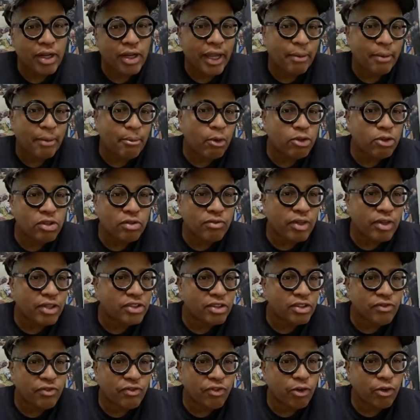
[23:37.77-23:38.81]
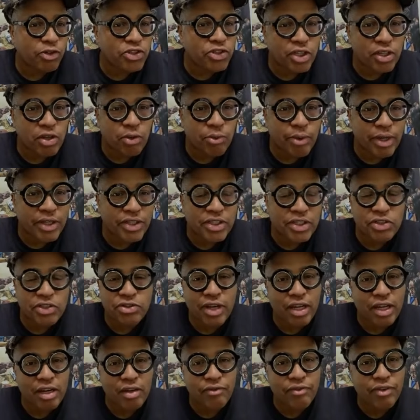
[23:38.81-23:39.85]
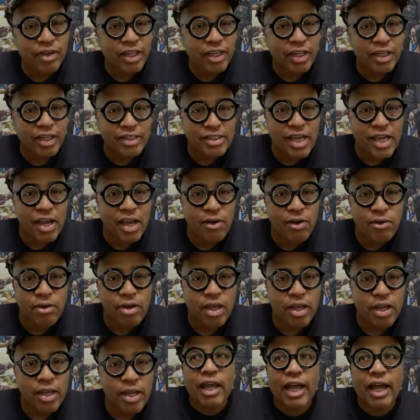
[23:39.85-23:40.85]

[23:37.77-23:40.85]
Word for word: Like most of us are first generation trying to figure this out.